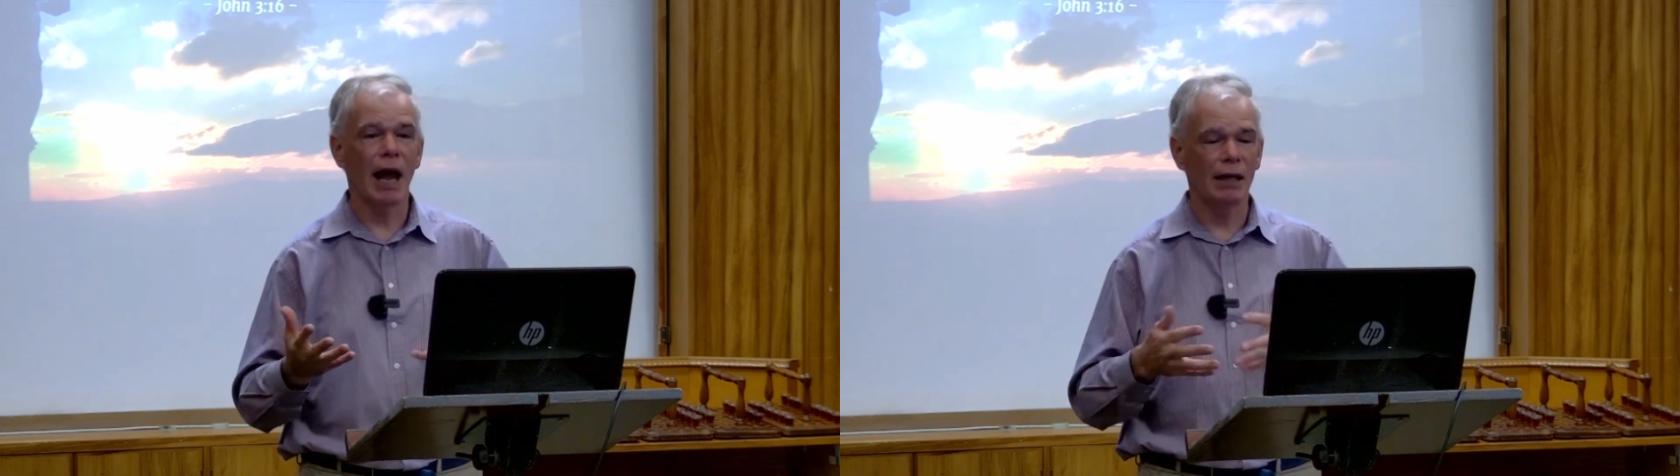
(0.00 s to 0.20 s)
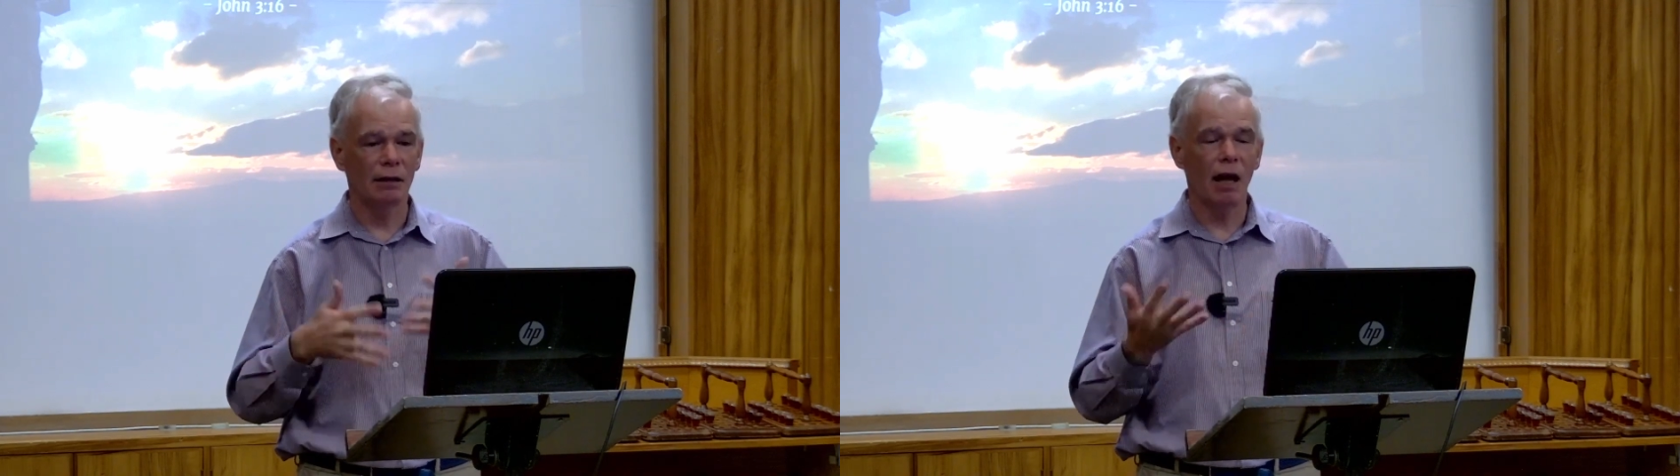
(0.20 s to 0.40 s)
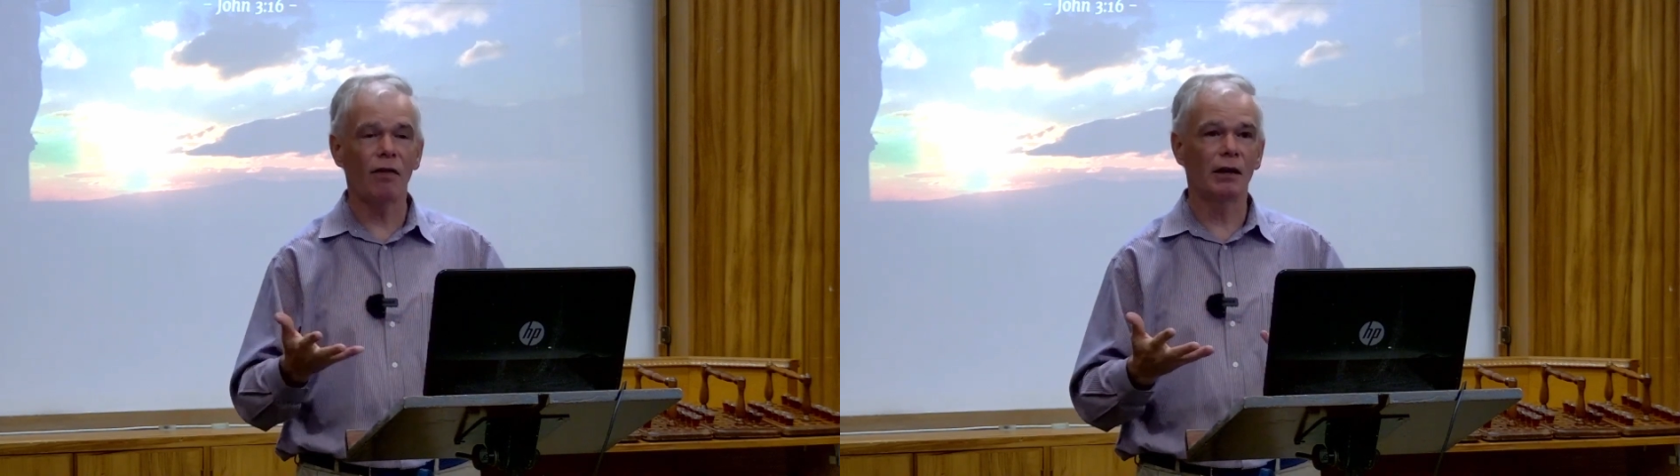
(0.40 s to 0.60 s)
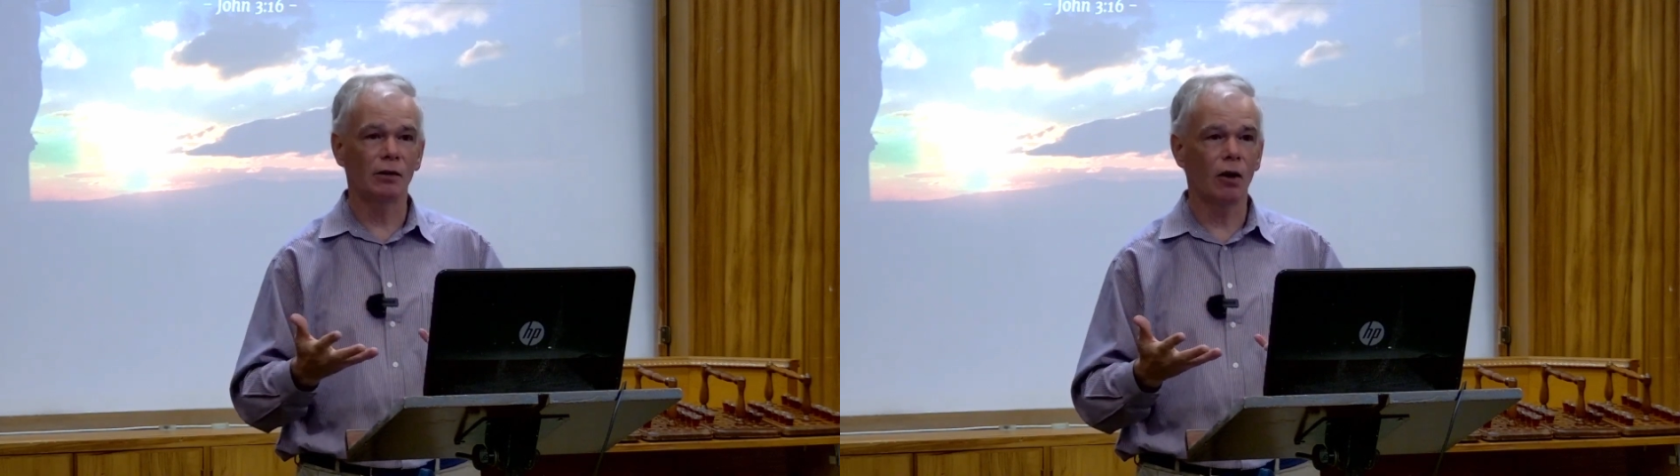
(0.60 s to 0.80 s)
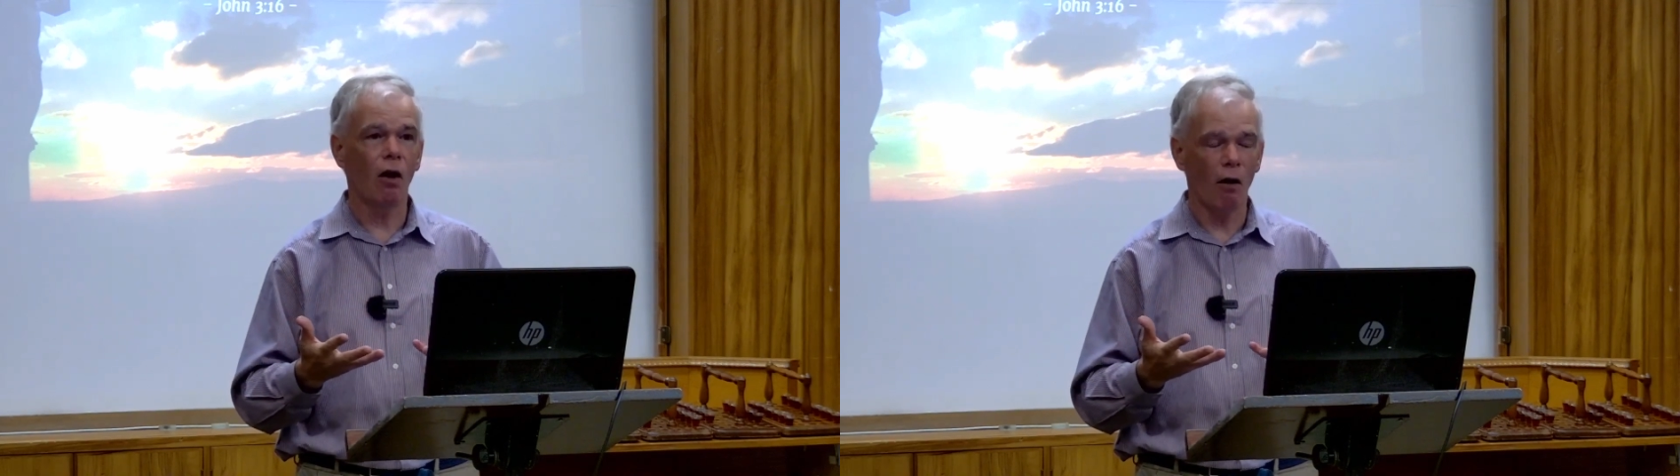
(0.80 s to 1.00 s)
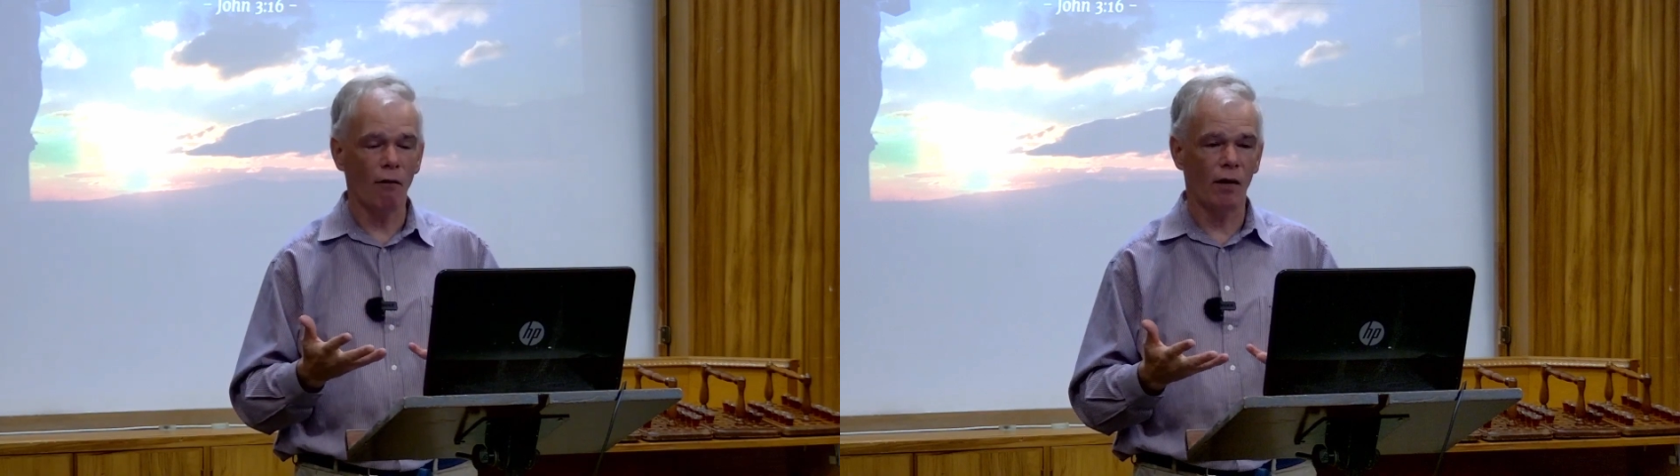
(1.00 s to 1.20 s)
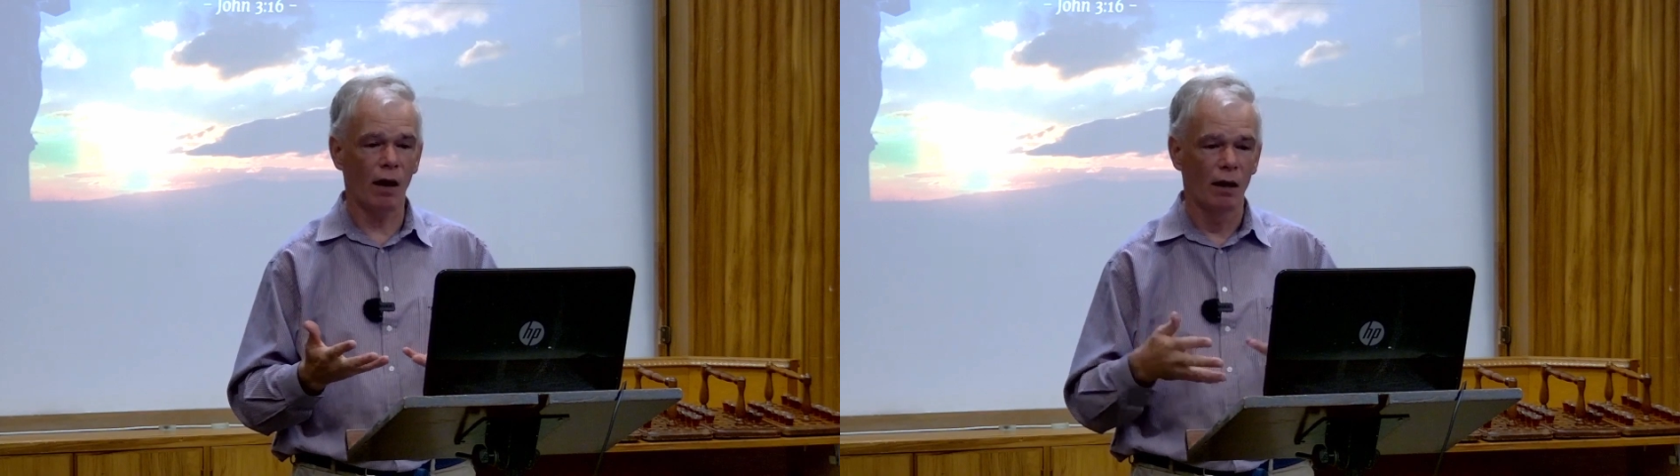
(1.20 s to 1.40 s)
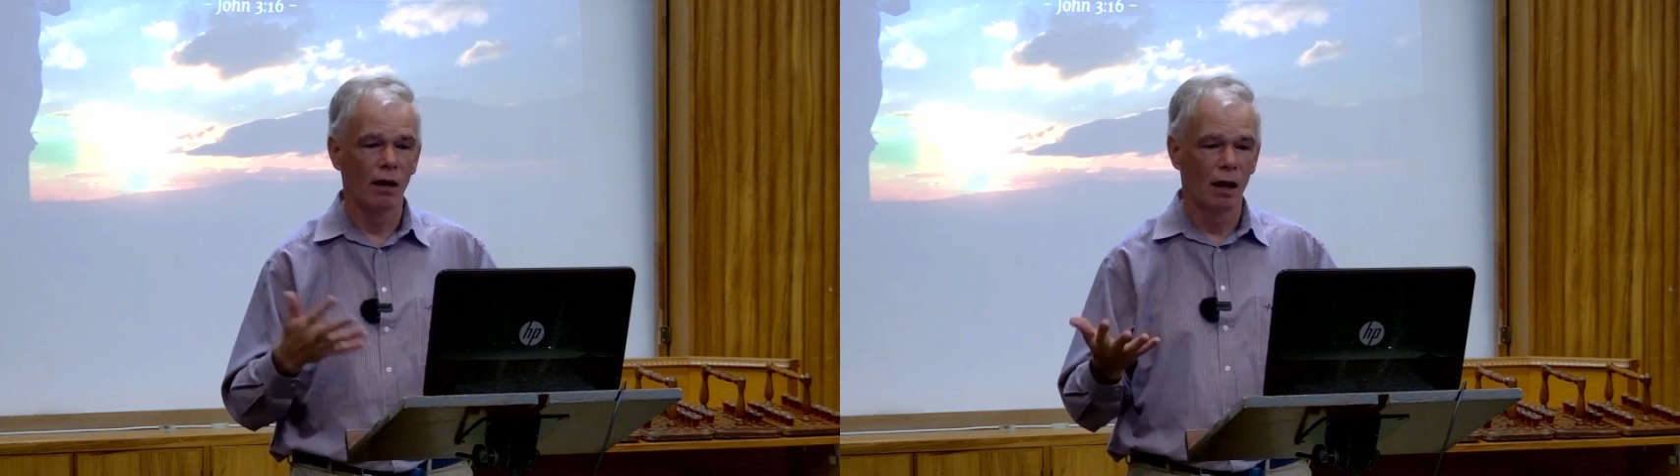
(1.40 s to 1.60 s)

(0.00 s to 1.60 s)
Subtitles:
had nothing to offer